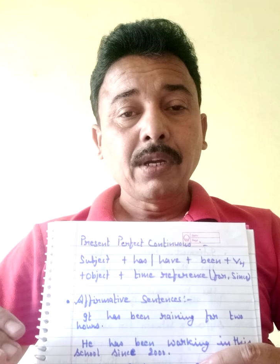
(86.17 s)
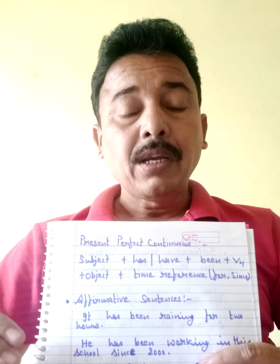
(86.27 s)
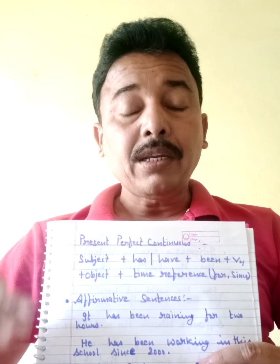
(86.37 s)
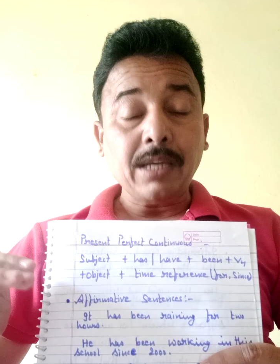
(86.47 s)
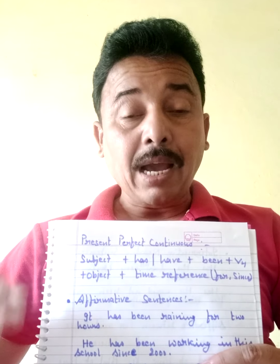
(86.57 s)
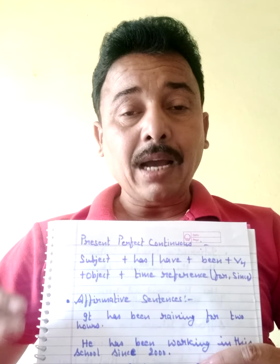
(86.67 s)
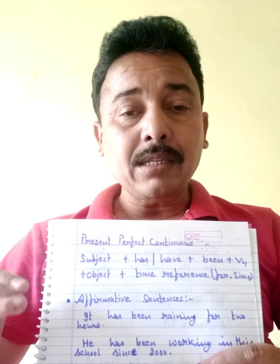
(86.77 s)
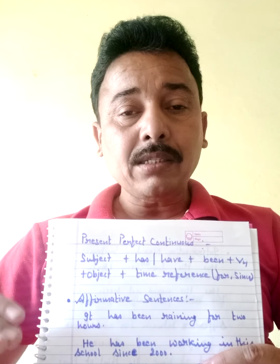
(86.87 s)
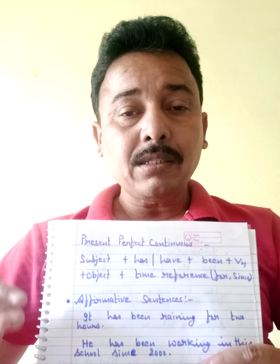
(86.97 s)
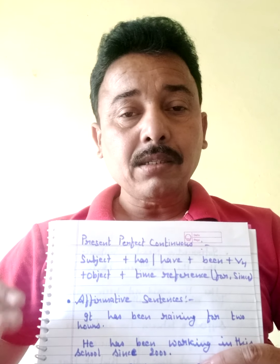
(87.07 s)
It
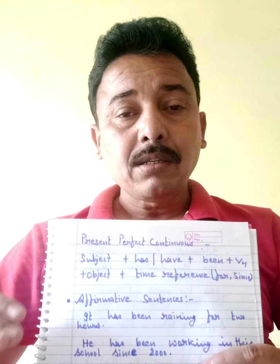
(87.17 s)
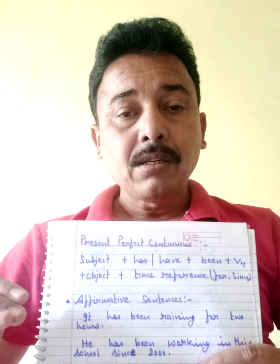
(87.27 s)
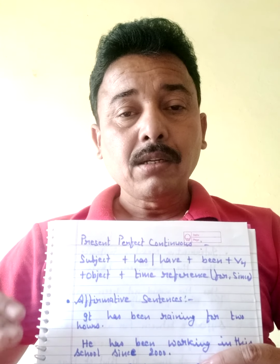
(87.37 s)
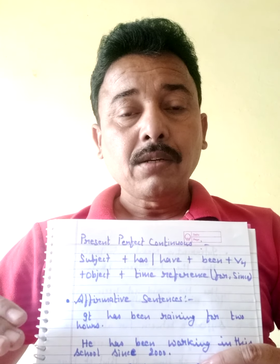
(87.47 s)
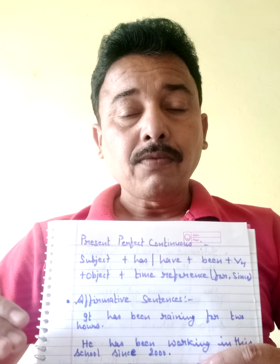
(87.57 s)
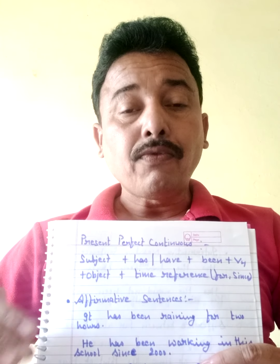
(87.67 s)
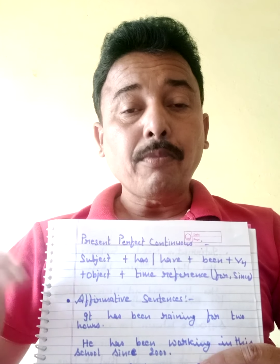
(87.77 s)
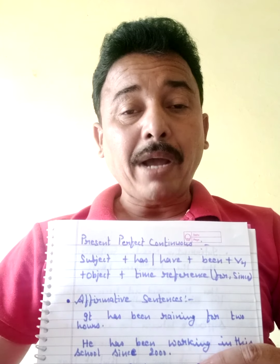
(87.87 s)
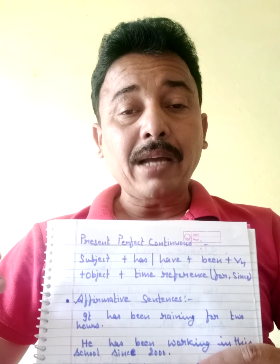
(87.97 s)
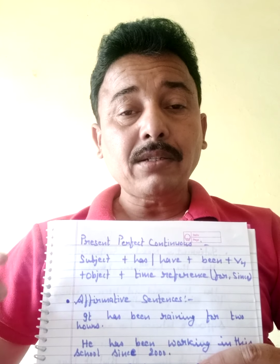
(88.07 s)
has
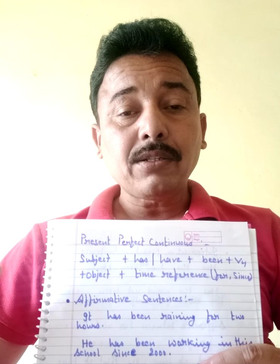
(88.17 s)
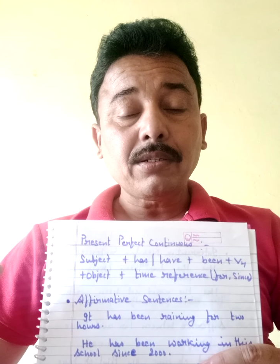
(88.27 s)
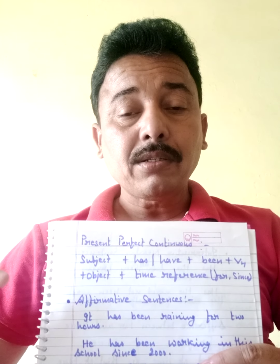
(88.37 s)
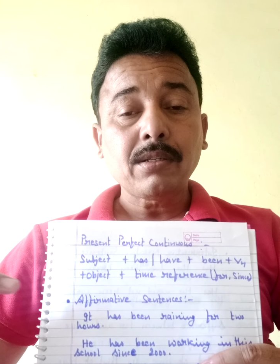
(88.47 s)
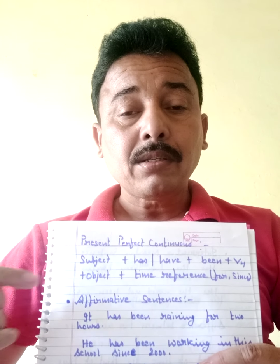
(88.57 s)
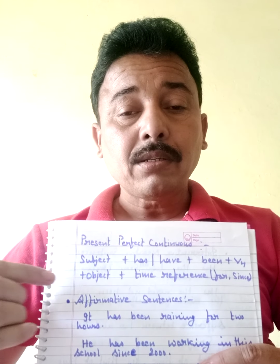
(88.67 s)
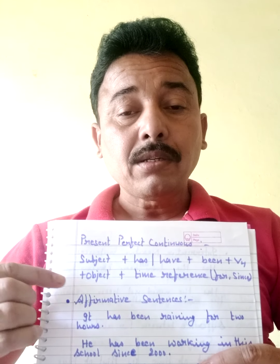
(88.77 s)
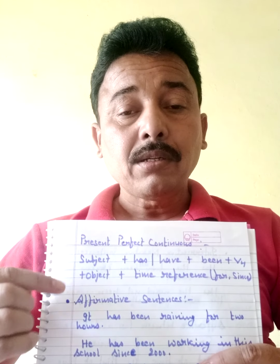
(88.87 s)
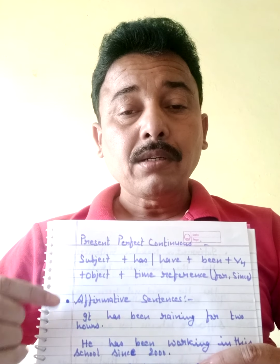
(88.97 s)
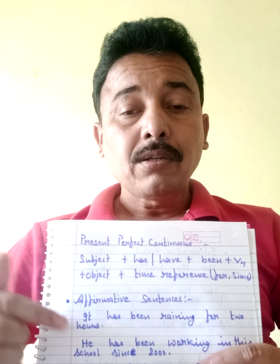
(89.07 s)
format.
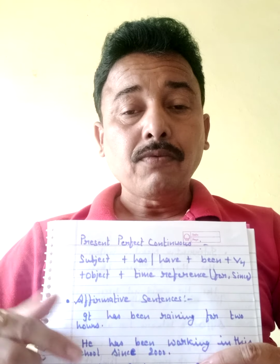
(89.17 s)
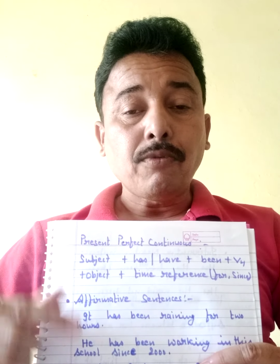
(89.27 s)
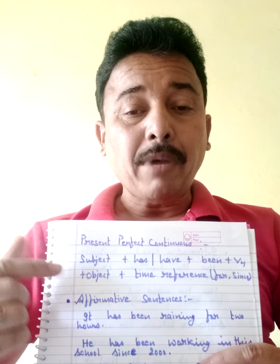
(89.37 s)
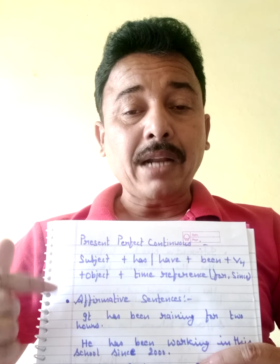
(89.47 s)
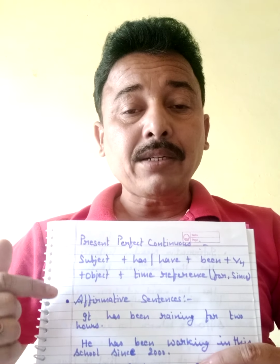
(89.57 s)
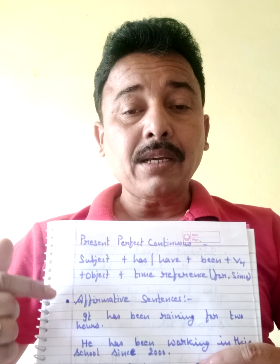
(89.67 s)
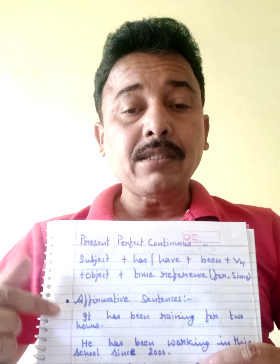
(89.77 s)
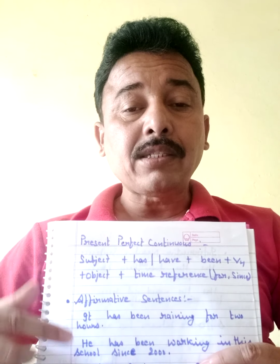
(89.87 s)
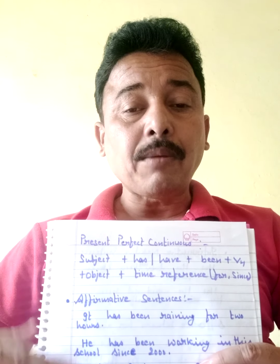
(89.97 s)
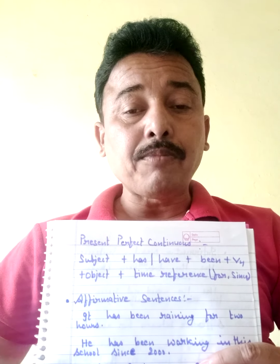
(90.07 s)
Format
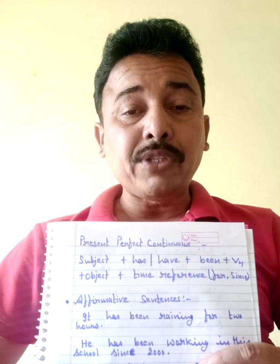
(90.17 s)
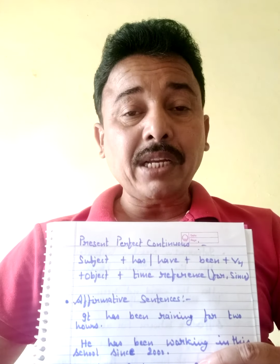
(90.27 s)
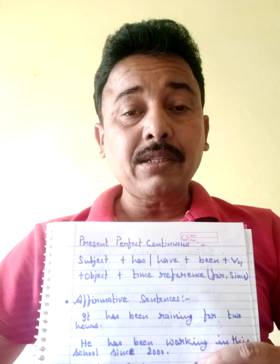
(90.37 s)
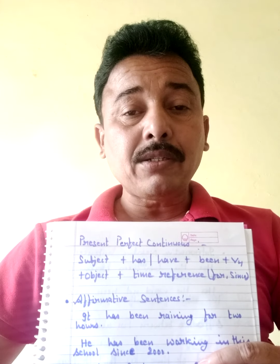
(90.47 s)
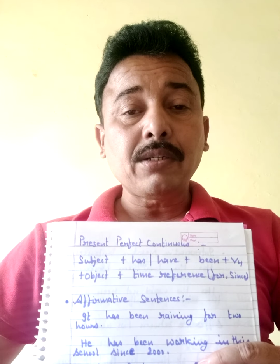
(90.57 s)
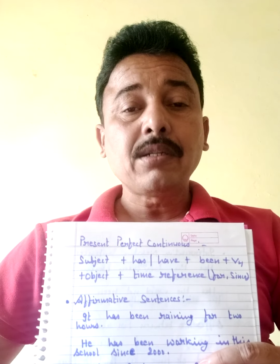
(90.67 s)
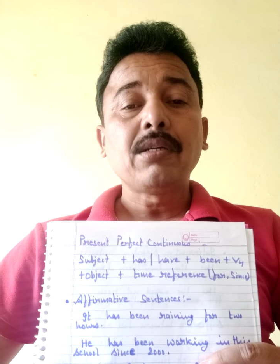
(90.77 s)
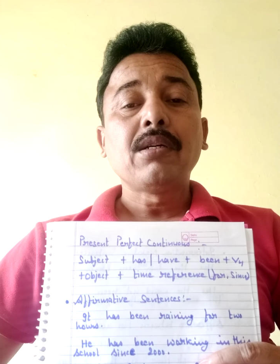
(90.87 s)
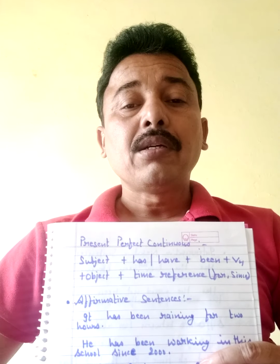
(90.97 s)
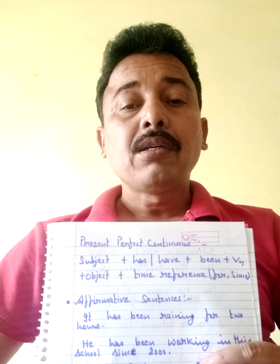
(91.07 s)
is subject
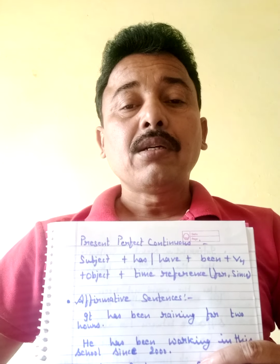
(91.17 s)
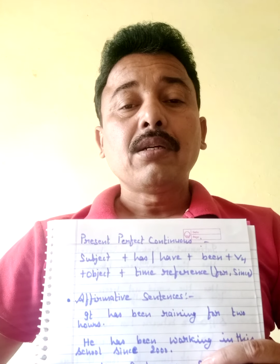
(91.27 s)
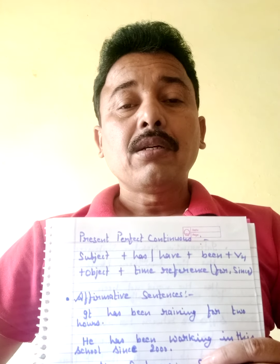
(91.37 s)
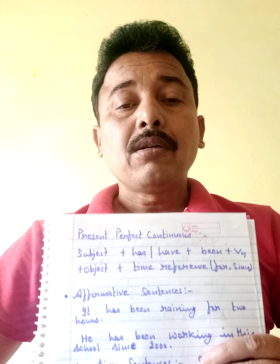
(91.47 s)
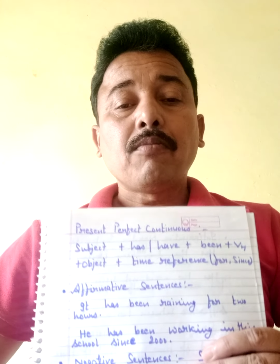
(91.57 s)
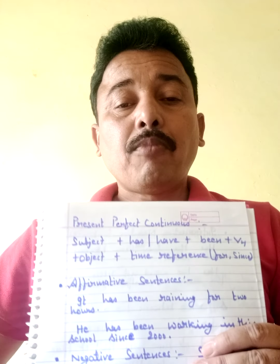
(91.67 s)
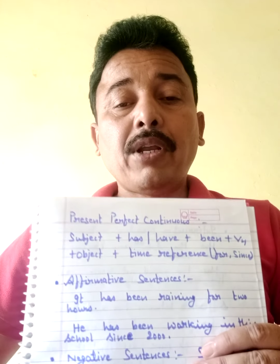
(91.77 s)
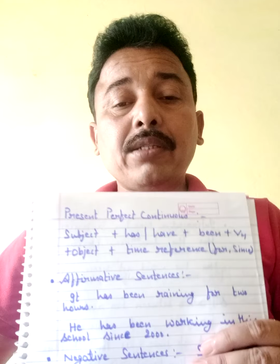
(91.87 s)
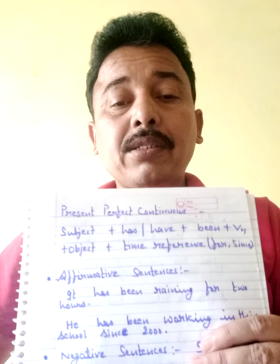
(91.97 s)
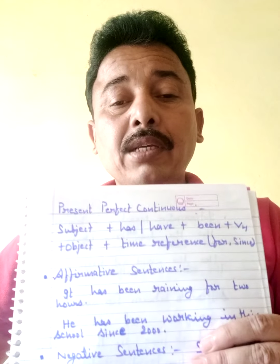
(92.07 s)

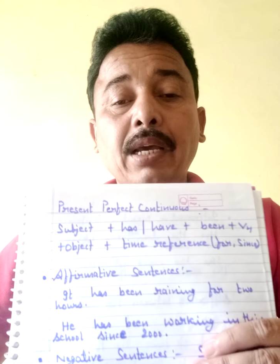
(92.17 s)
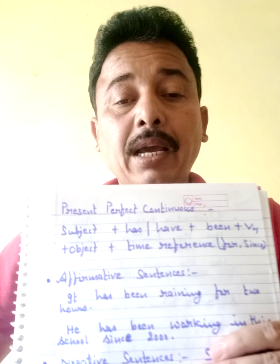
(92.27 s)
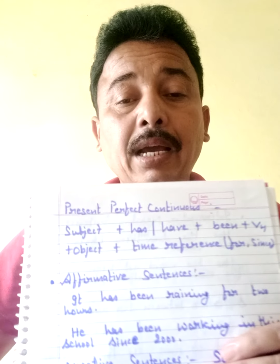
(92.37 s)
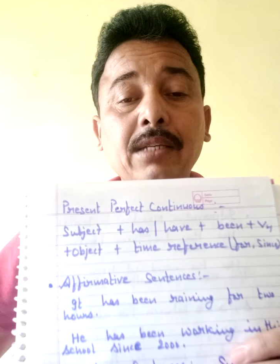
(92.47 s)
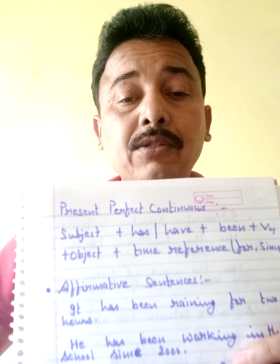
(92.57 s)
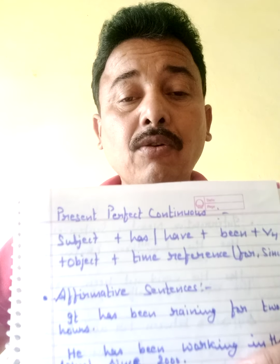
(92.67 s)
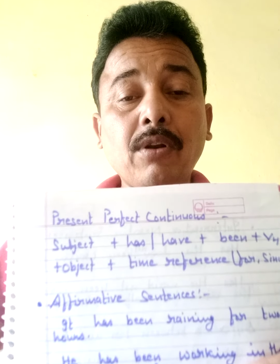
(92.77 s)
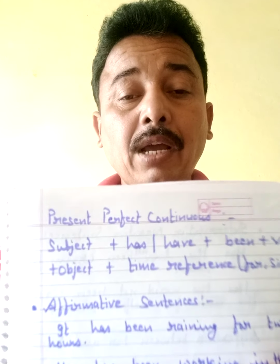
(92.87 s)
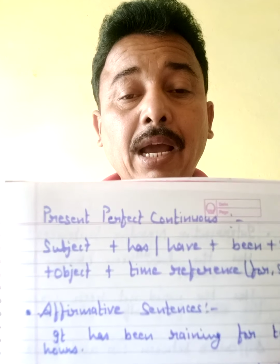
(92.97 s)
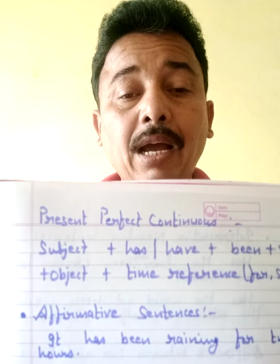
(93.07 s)
plus has or
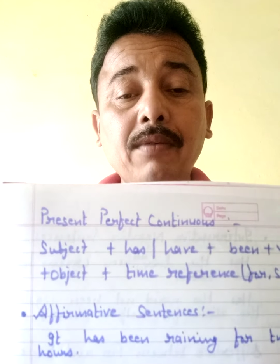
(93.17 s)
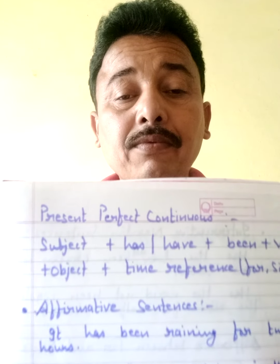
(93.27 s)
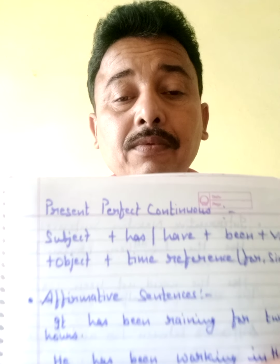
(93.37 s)
have